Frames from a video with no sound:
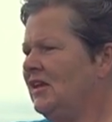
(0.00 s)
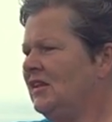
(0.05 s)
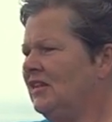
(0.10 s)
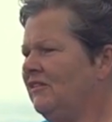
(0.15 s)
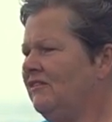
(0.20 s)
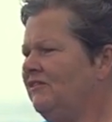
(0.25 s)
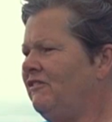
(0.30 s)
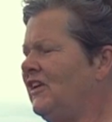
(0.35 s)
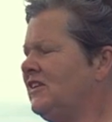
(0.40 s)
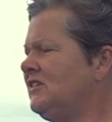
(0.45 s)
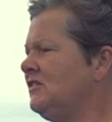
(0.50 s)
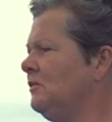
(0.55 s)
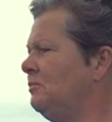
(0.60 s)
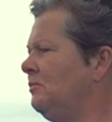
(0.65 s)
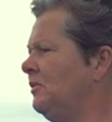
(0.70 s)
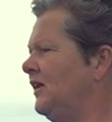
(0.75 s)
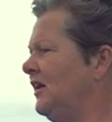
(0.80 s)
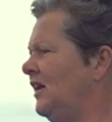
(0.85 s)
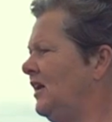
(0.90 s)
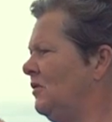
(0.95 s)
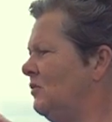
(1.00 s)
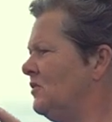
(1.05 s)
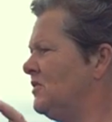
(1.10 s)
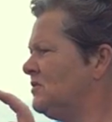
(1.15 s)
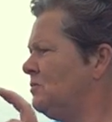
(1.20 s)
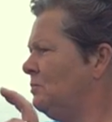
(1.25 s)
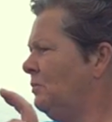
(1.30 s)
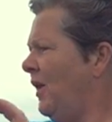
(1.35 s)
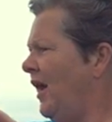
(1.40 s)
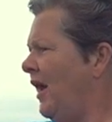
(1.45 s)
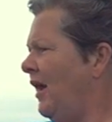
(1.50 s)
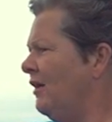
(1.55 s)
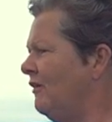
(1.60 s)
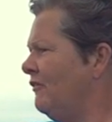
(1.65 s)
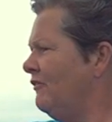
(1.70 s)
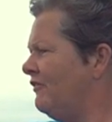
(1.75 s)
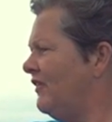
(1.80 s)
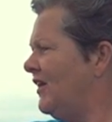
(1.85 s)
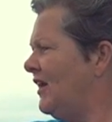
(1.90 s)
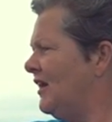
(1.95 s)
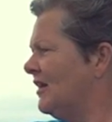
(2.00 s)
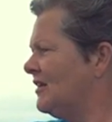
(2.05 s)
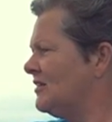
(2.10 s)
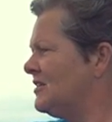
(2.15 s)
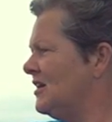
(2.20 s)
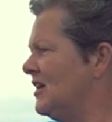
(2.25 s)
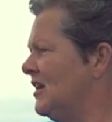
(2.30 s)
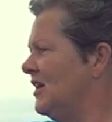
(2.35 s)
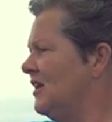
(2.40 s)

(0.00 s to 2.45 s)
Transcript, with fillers: The fiddle playing was perfect.